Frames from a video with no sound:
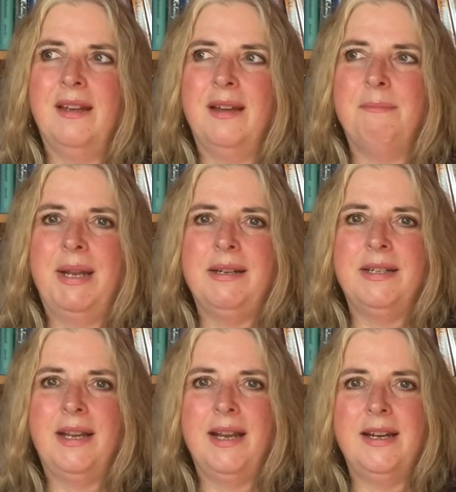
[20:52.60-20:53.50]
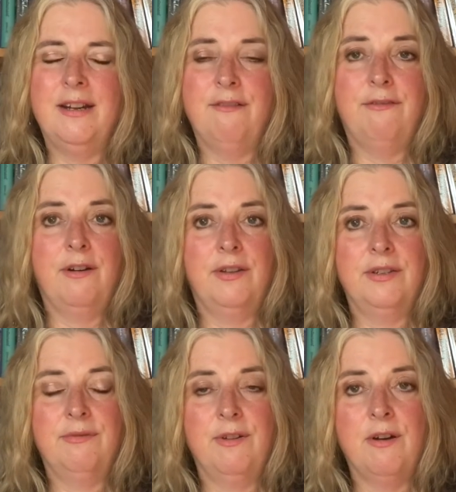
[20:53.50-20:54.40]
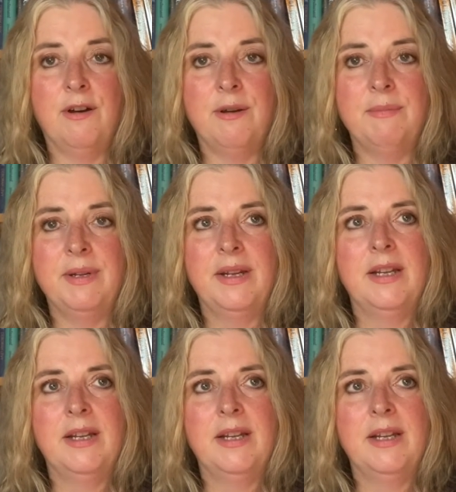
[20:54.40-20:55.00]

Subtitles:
maintain her father's farm.